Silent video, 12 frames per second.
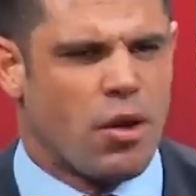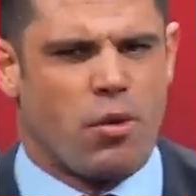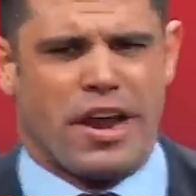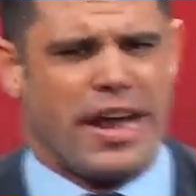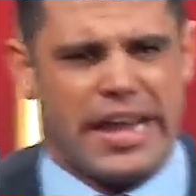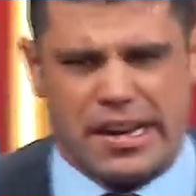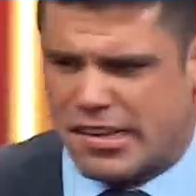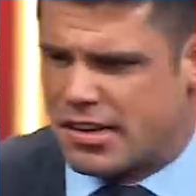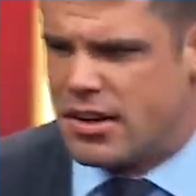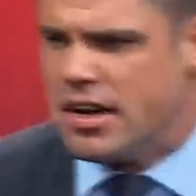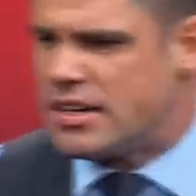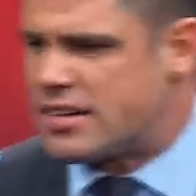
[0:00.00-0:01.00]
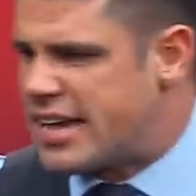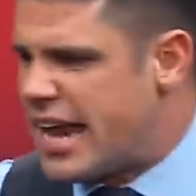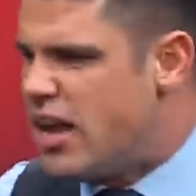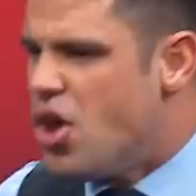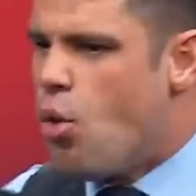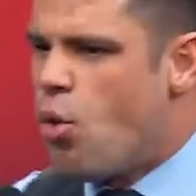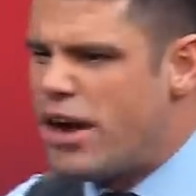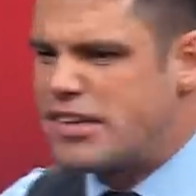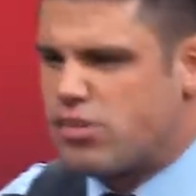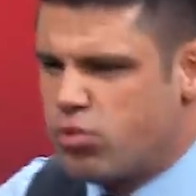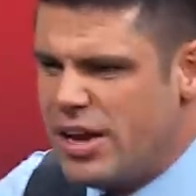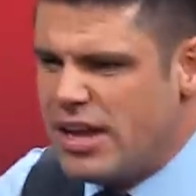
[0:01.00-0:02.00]
what I want to answer today.
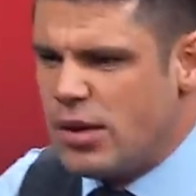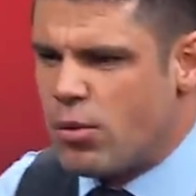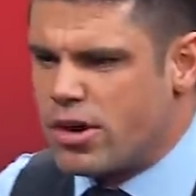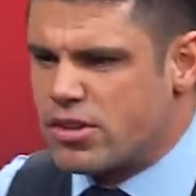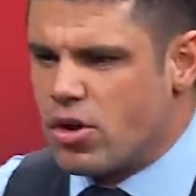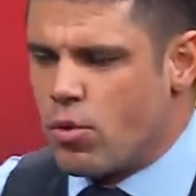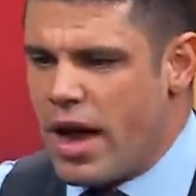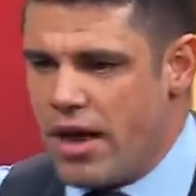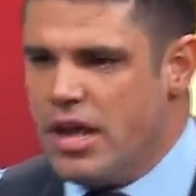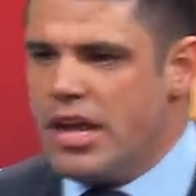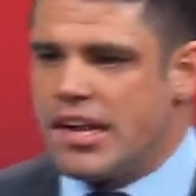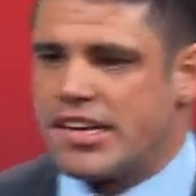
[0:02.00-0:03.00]
What's really worth your while?